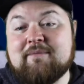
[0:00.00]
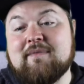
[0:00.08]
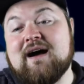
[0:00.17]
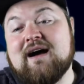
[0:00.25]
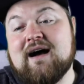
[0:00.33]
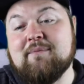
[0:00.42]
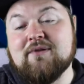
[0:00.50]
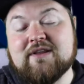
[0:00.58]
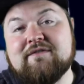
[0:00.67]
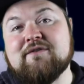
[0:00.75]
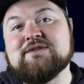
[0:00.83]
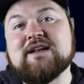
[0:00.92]
I believe
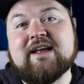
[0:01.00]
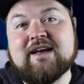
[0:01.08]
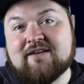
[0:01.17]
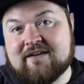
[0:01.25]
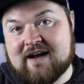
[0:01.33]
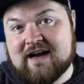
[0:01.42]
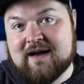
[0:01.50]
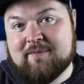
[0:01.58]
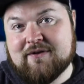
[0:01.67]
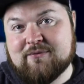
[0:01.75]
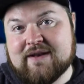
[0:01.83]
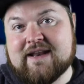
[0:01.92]
it was an error that
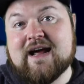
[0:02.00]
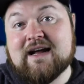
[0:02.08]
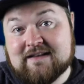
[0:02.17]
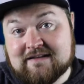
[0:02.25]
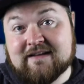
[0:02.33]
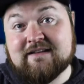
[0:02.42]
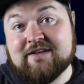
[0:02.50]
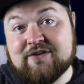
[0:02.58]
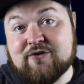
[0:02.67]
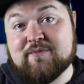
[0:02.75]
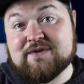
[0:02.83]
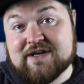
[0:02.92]
happened when they added in the new
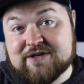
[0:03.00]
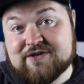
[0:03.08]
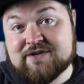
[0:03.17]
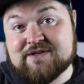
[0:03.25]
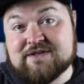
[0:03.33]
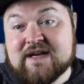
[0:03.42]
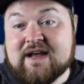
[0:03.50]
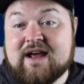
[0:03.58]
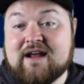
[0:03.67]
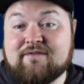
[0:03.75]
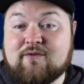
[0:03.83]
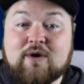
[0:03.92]
positions,
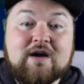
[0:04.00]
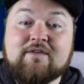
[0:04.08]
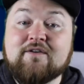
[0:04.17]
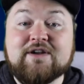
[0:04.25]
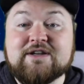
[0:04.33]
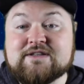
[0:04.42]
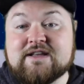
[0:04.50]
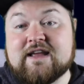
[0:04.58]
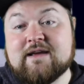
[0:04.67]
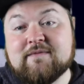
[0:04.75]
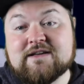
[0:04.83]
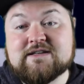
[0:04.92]
and for whatever reason the
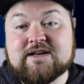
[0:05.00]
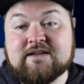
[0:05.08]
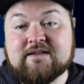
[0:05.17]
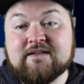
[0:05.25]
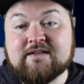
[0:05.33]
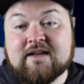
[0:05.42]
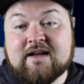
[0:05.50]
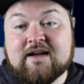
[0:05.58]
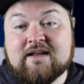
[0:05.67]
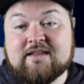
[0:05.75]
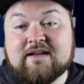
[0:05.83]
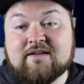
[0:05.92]
game decided
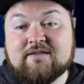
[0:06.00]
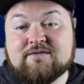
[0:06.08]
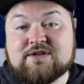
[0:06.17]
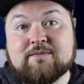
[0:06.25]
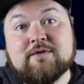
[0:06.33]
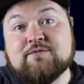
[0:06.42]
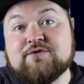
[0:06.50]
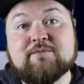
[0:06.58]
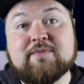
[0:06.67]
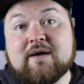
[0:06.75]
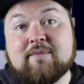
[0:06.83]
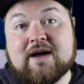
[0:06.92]
that some of them should be
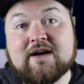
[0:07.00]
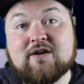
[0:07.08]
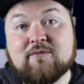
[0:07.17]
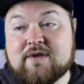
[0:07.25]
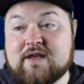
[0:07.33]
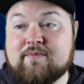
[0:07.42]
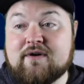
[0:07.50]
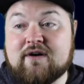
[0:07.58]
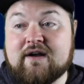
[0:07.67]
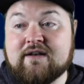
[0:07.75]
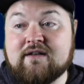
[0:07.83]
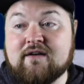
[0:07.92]
a backup keeper
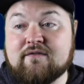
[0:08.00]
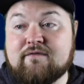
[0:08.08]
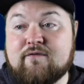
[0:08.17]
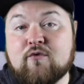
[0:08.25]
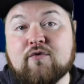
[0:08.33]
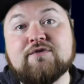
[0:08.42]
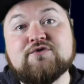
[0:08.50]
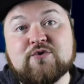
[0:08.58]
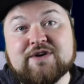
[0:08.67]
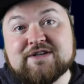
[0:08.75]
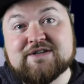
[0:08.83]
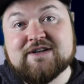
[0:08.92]
in their 4th
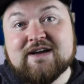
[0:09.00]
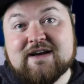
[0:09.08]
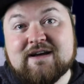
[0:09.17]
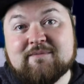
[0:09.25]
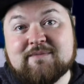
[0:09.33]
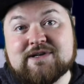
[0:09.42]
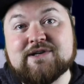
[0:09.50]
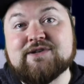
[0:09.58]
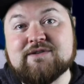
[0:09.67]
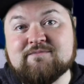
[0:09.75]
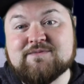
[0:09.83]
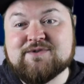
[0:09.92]
choice position.
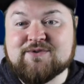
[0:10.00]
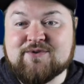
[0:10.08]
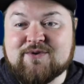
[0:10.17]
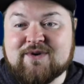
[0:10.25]
So